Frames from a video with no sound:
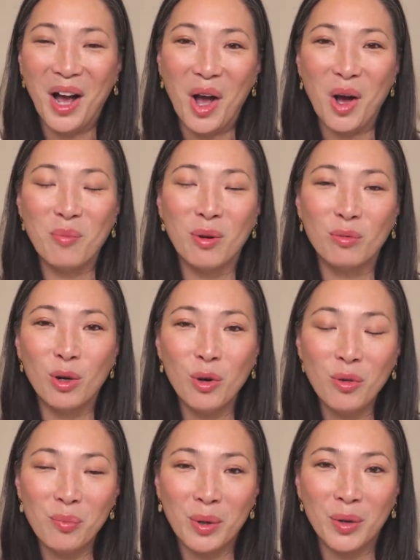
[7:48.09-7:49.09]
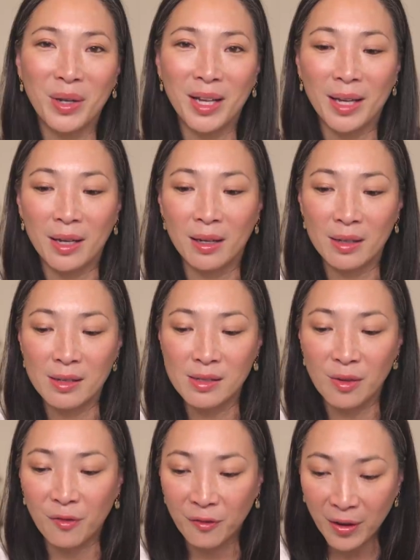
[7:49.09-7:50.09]
uh, but Roen Beauty is
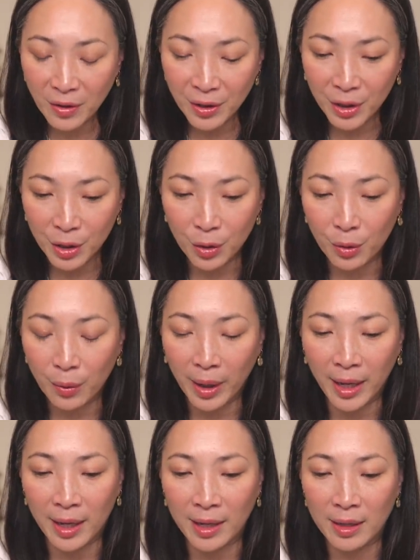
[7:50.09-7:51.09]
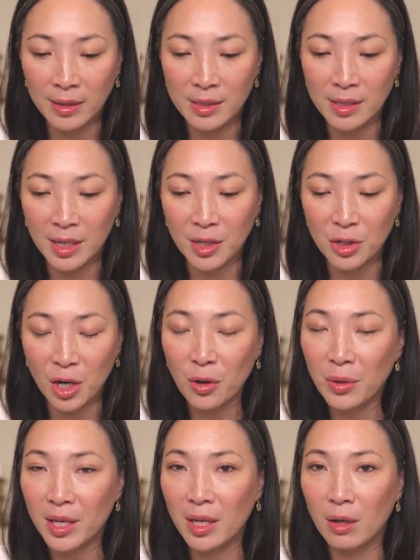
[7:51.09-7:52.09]
fairly new, and they
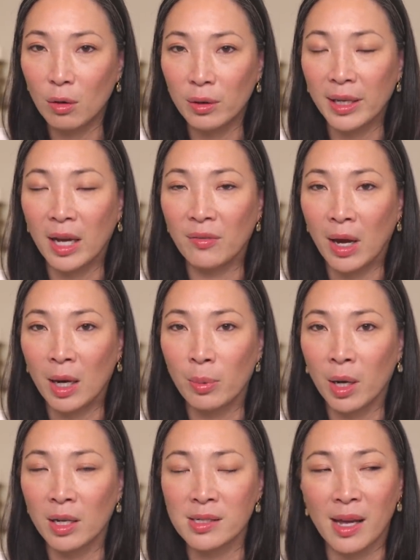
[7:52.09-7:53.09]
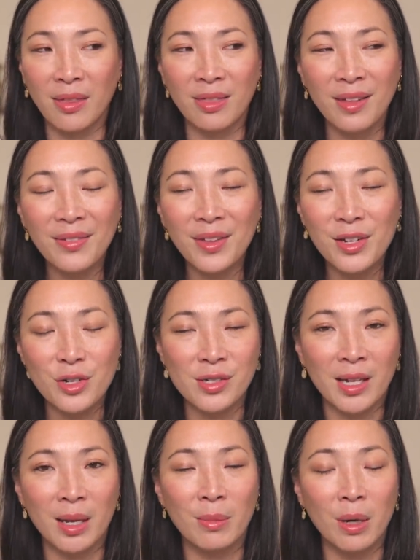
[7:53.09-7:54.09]
generally only have eye products. I think they just
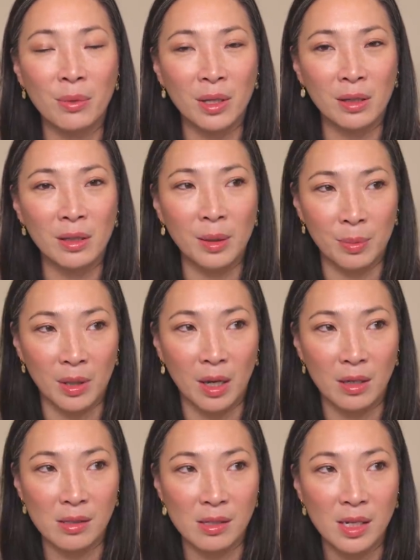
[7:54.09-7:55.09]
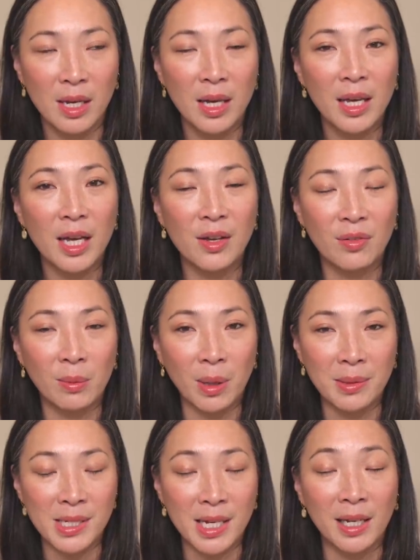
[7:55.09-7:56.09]
came out with a lip gloss, if I'm
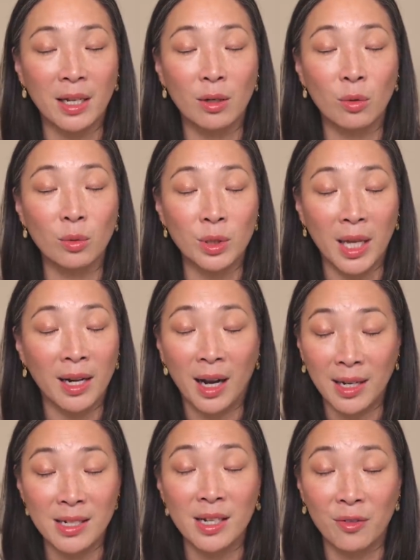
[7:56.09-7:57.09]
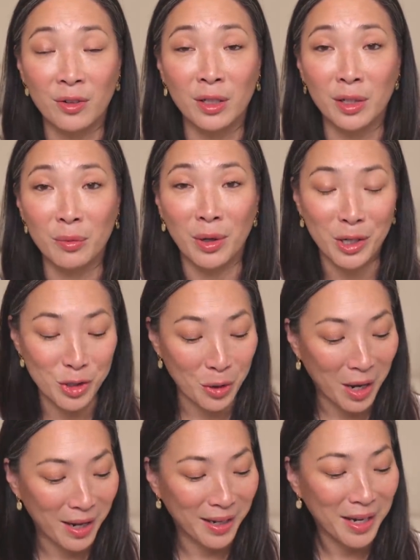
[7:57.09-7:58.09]
not mistaken, that I definitely want to
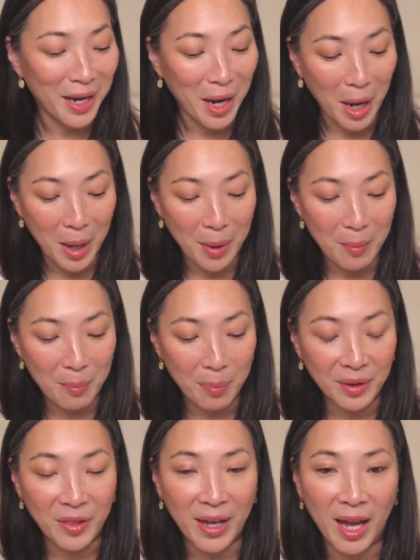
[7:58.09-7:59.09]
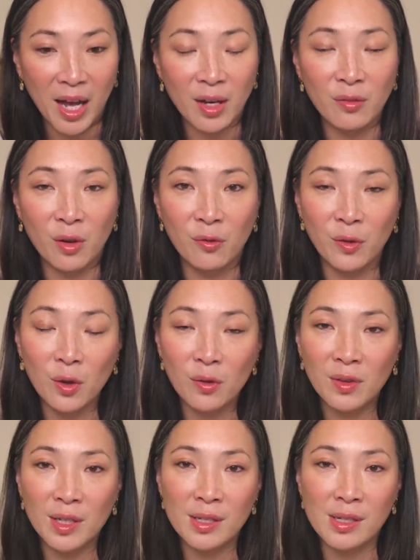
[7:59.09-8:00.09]
try. Um, but they have a few
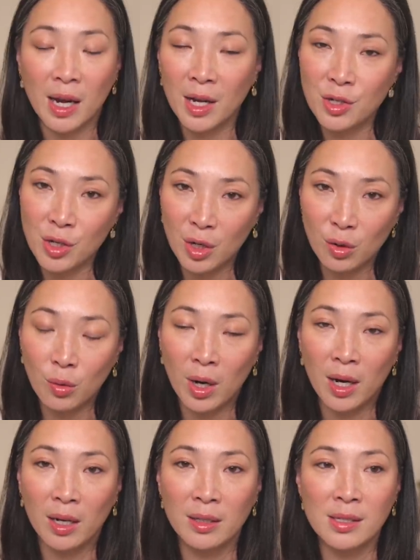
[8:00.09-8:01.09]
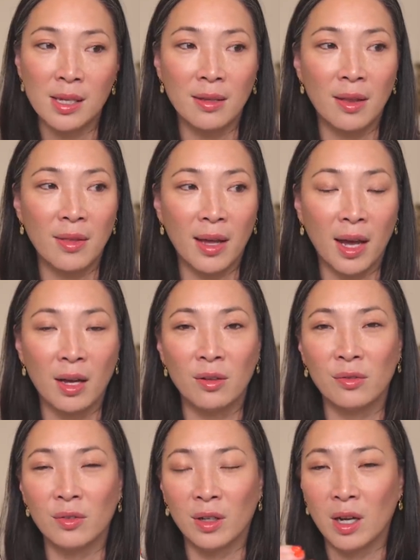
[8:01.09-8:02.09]
of these eyeshadow quads, and then they
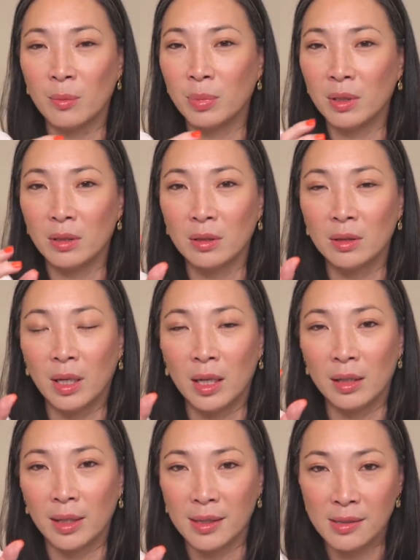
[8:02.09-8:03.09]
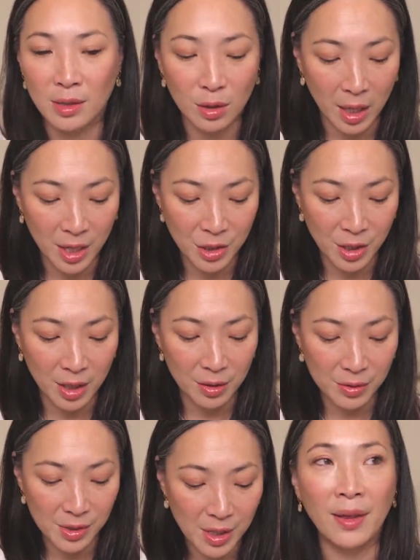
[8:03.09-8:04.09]
have a couple uh, like single
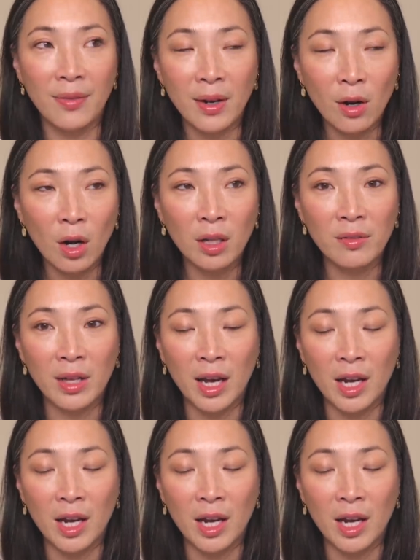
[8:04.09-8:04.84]
eyeshadows. And then all of the